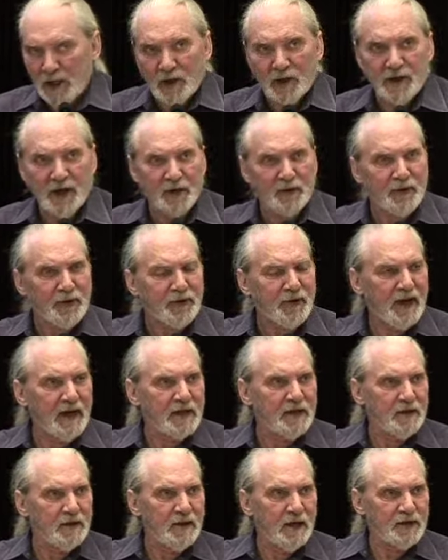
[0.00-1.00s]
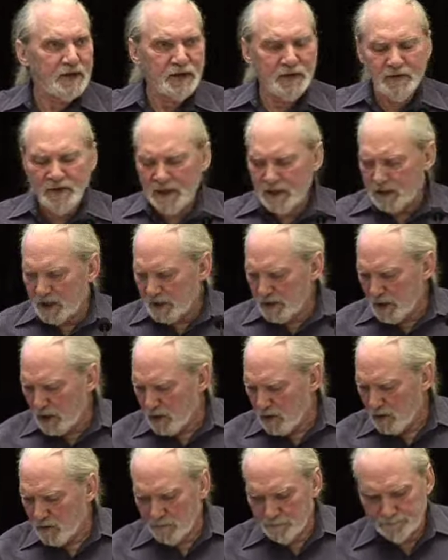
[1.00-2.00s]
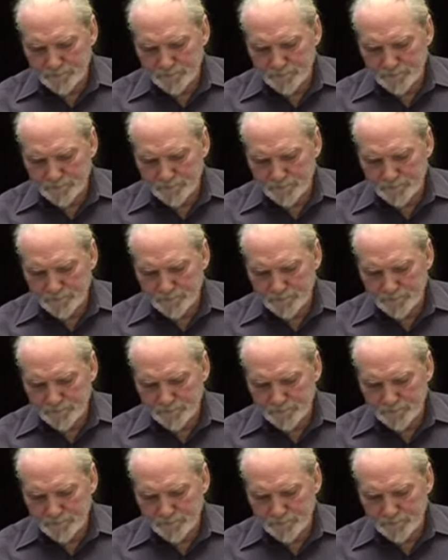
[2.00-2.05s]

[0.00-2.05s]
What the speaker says: The other thing that you need to know